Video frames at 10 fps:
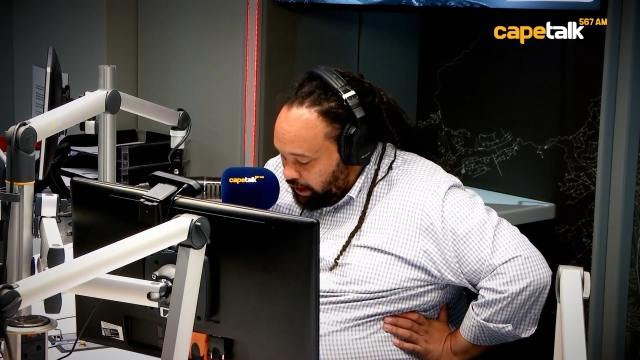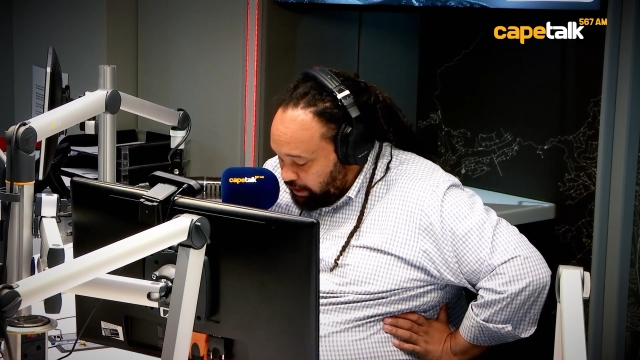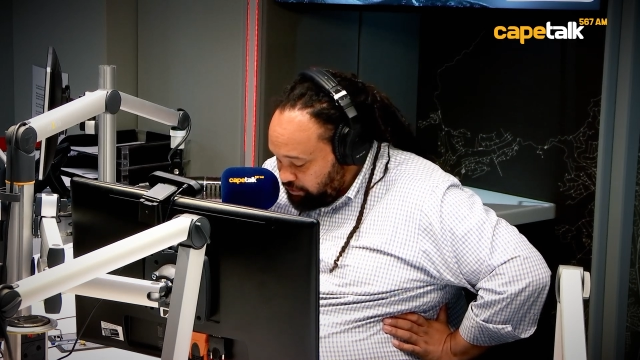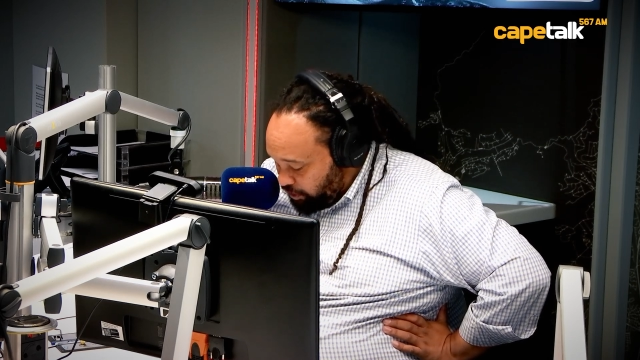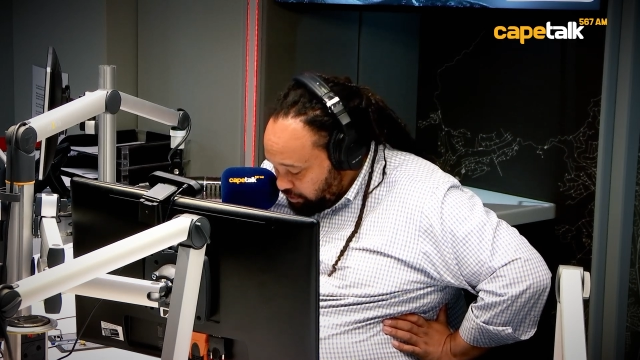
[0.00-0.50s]

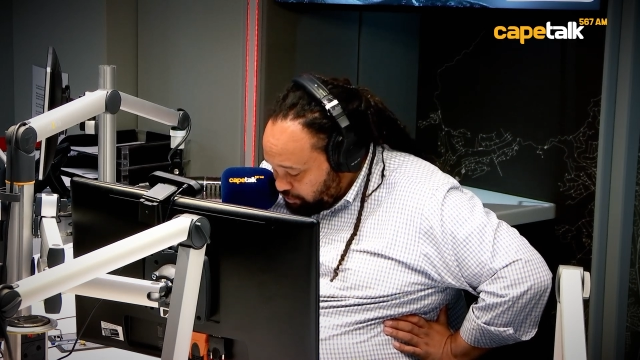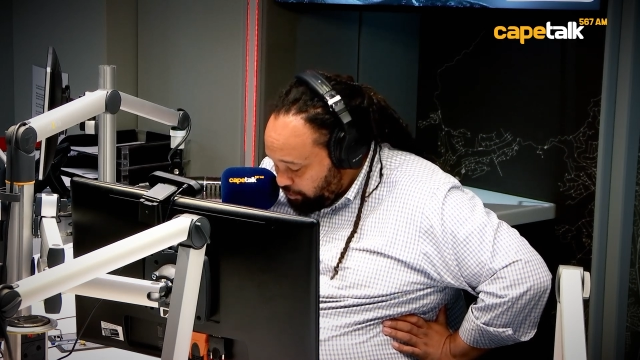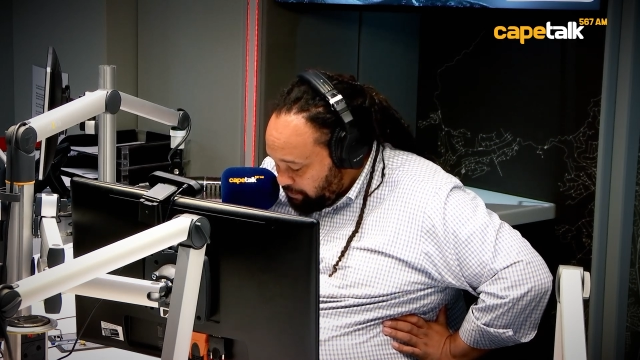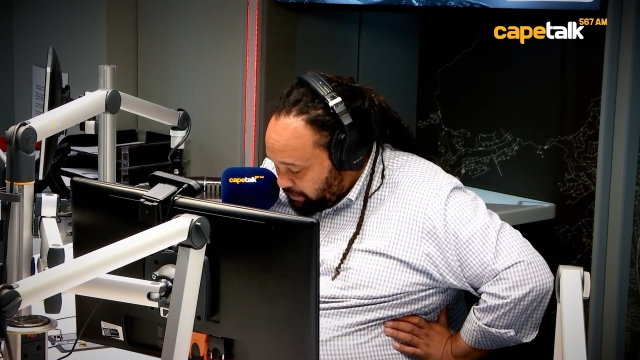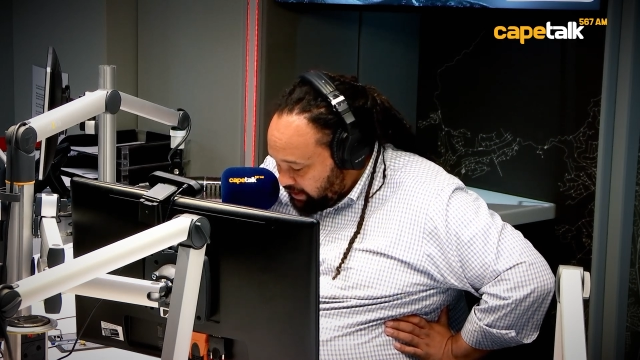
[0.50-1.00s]
Donald
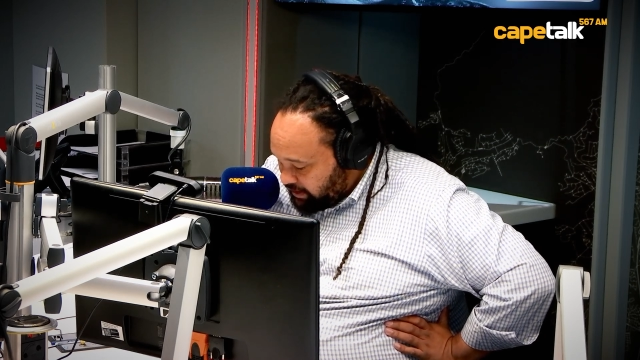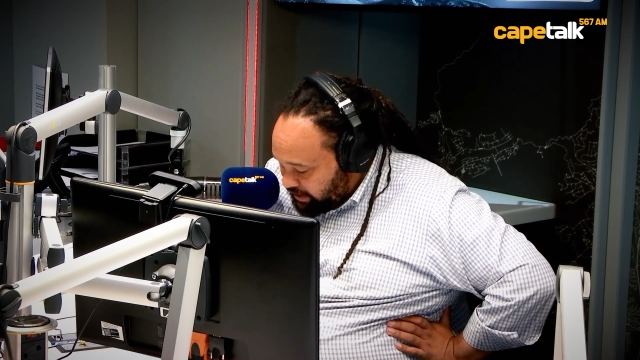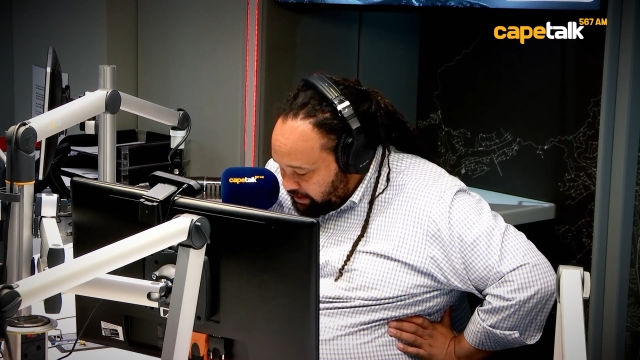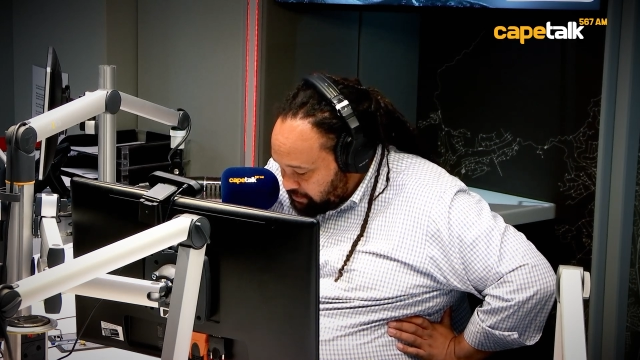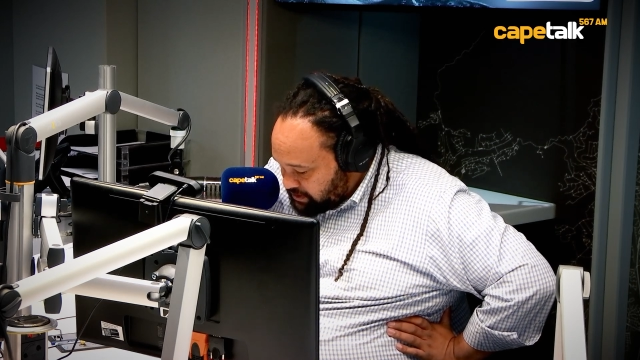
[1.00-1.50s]
Trump
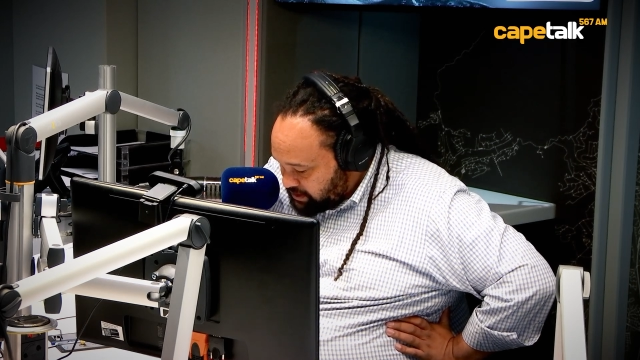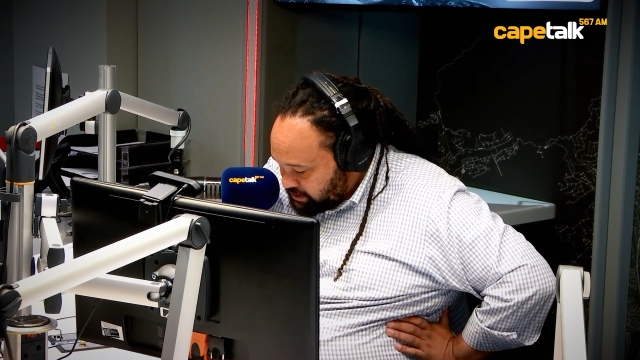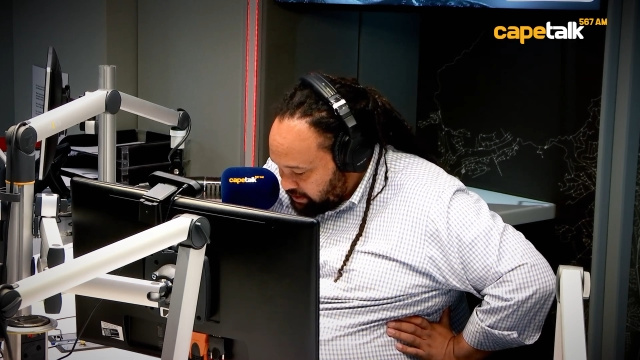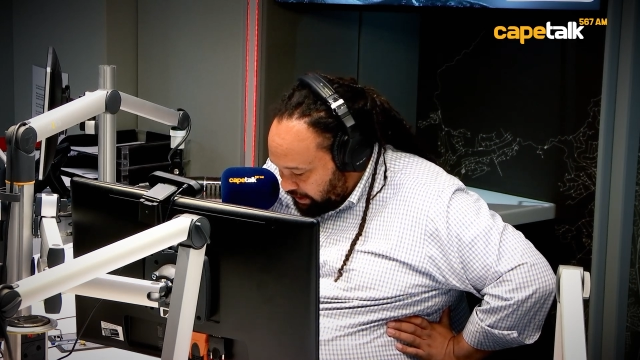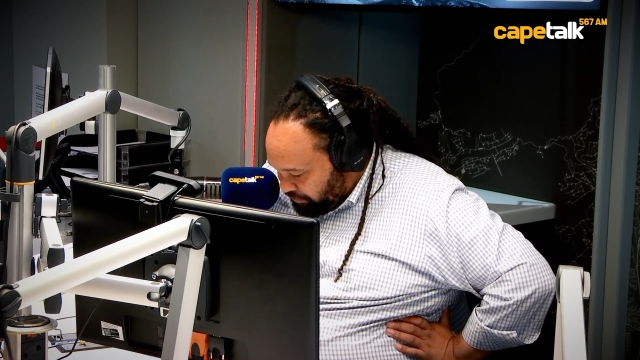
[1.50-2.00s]

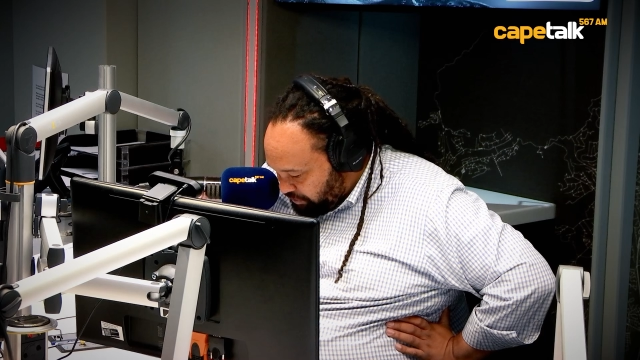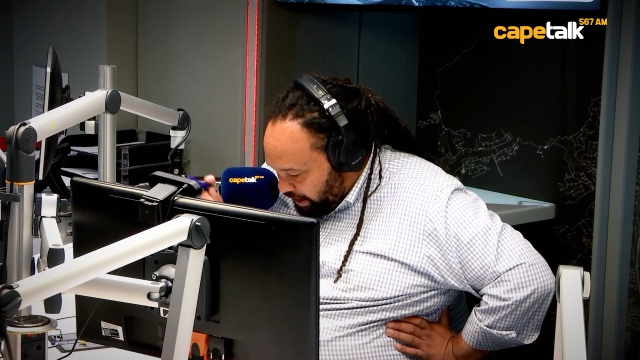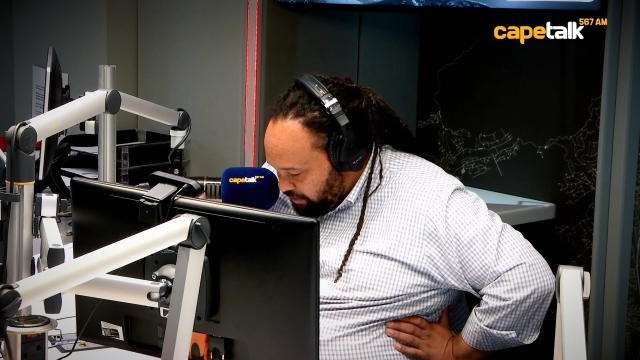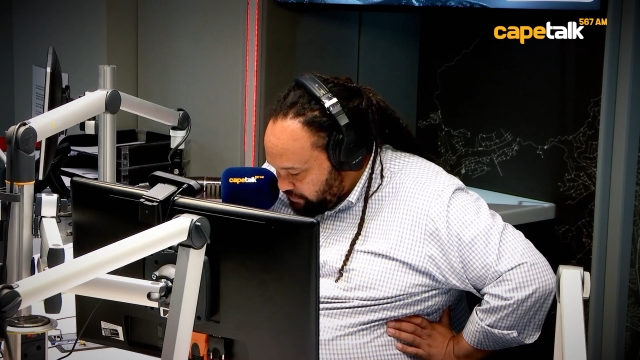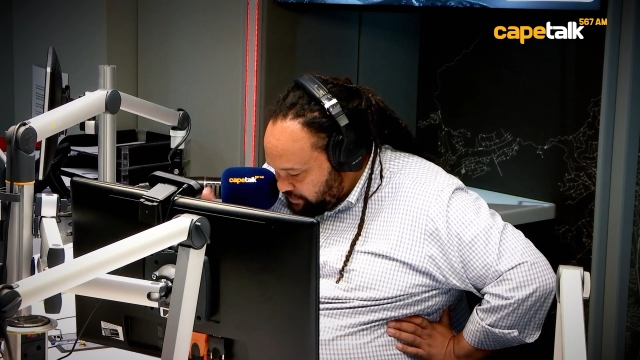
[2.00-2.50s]
claims that the
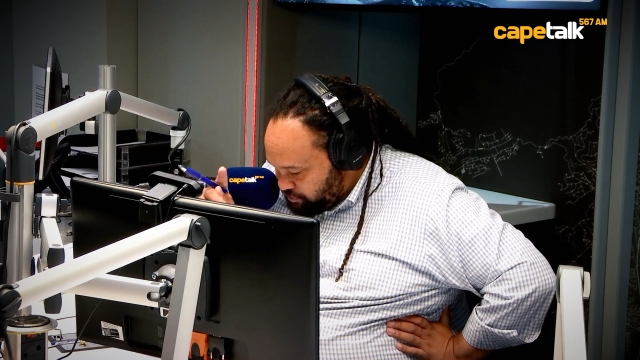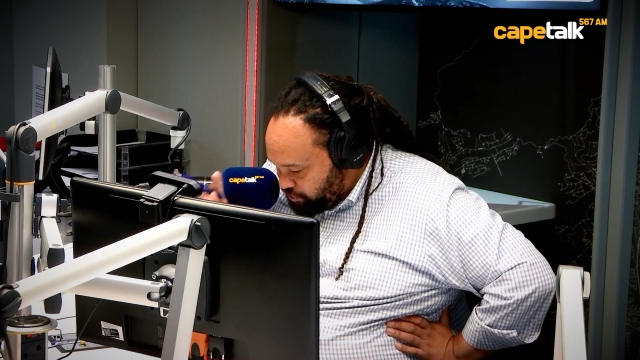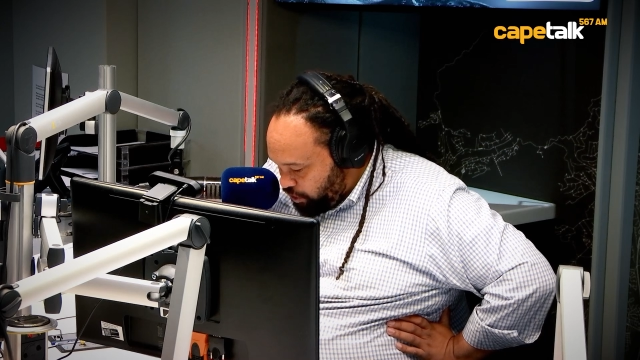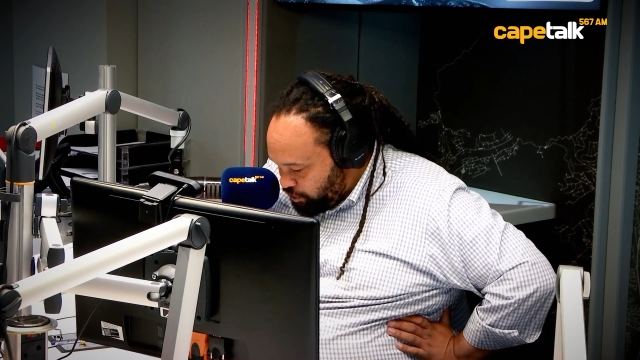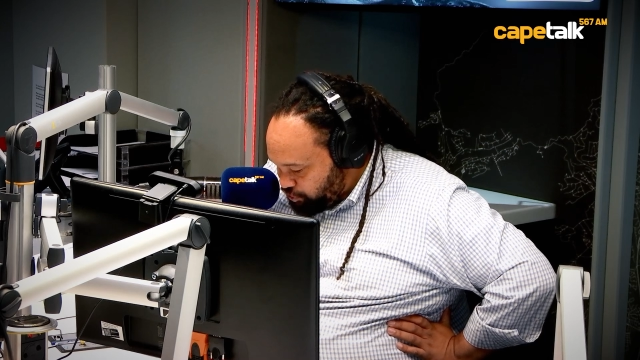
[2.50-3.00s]
tariffs
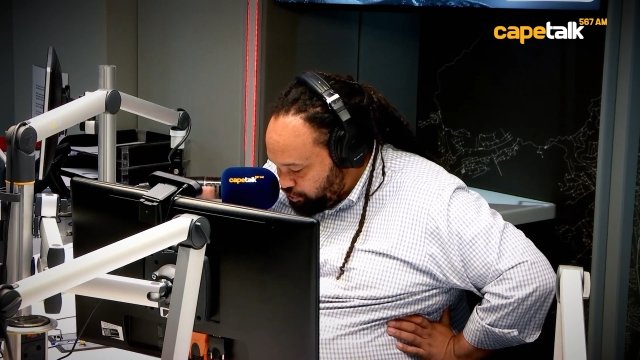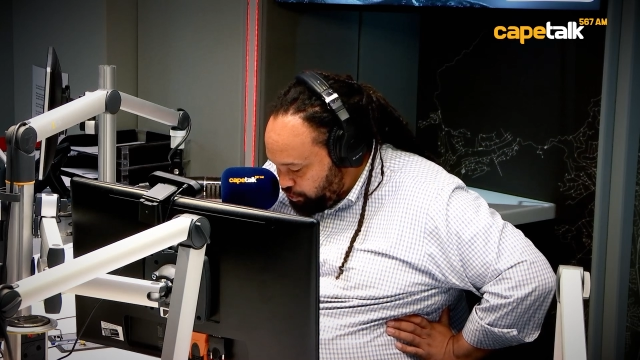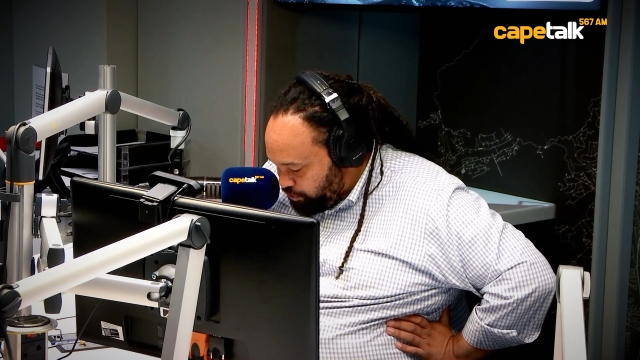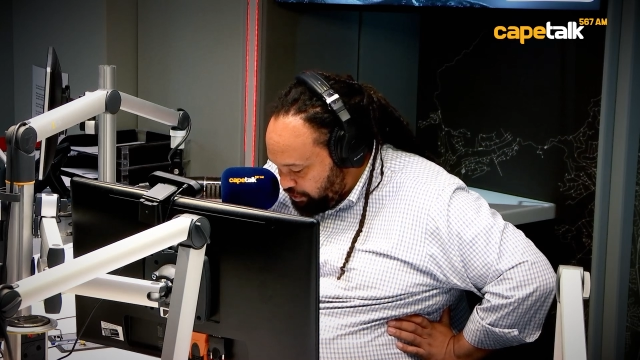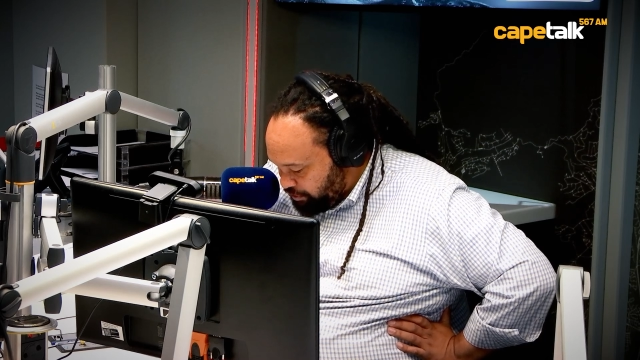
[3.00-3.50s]
charged
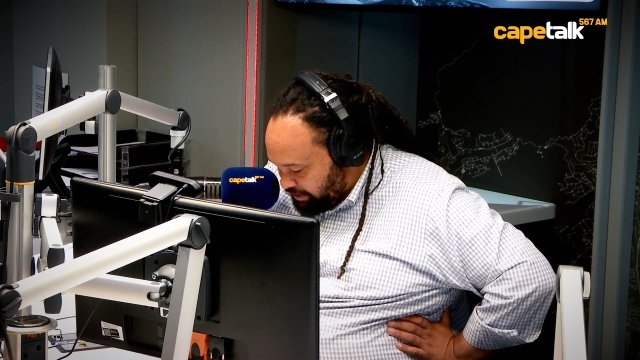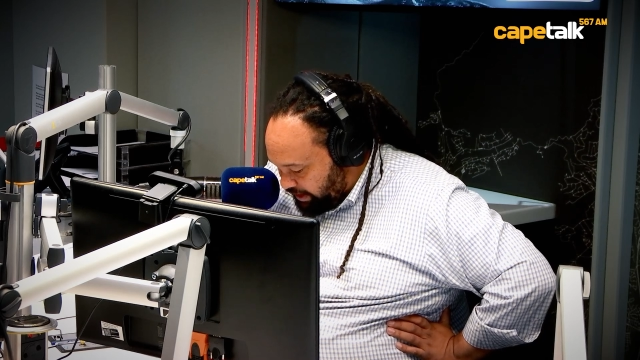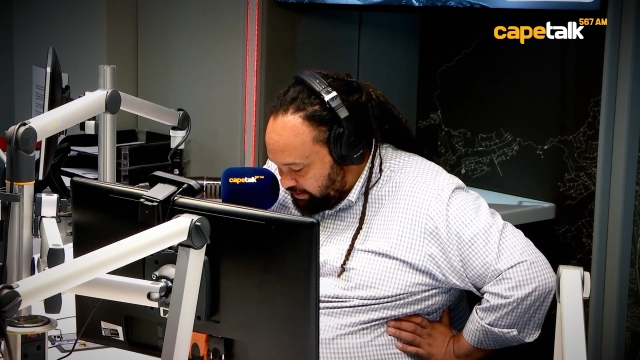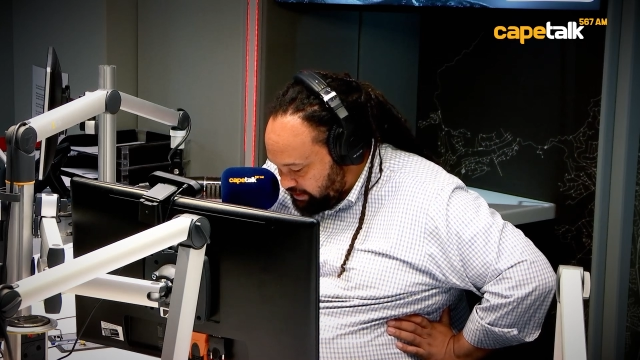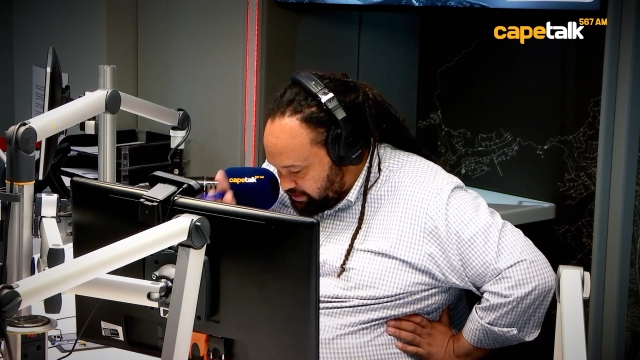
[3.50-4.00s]
to the
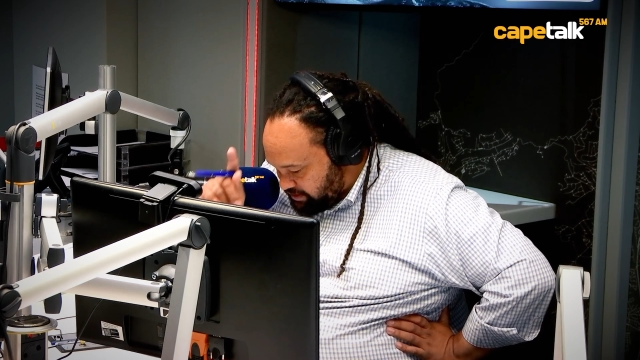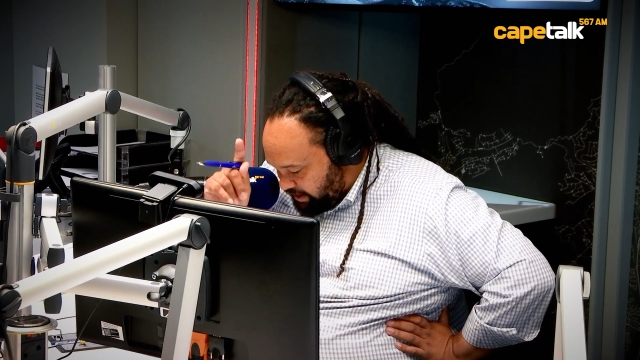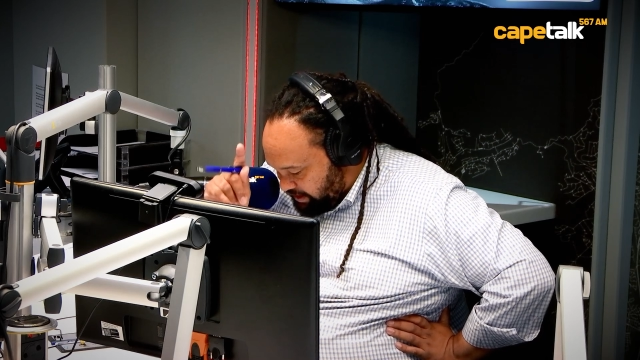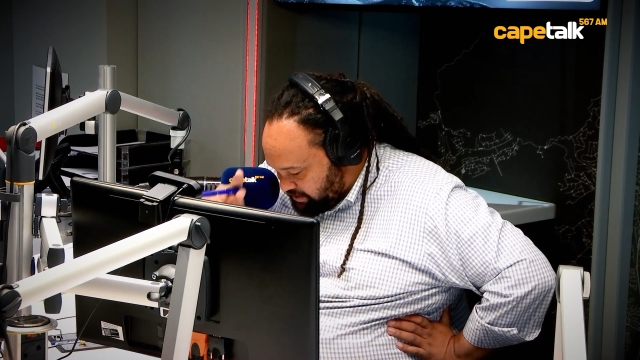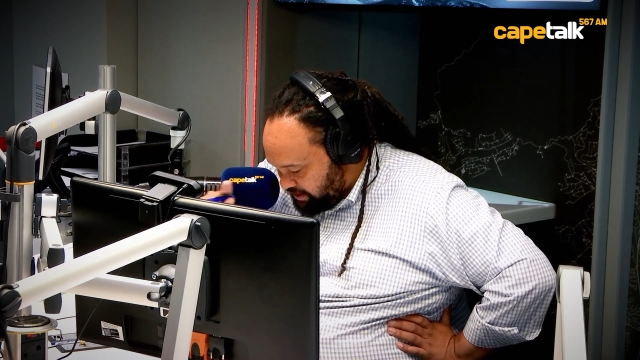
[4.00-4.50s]
United
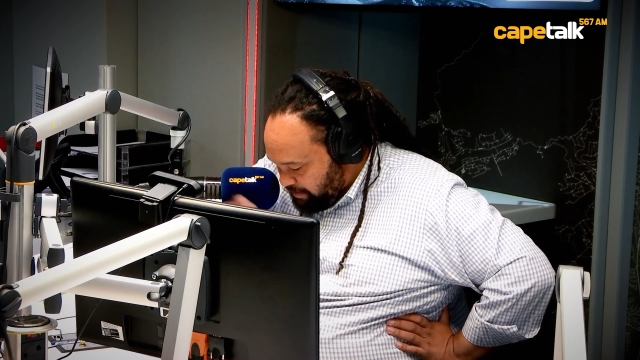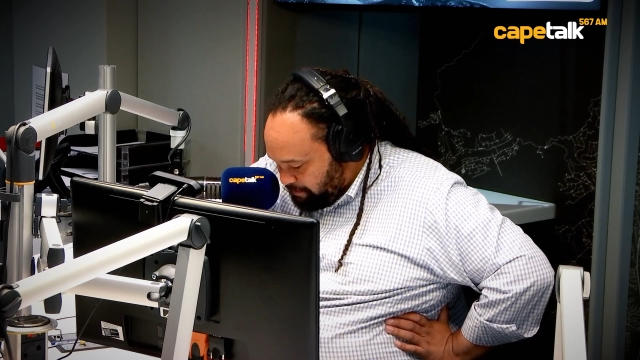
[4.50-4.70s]
States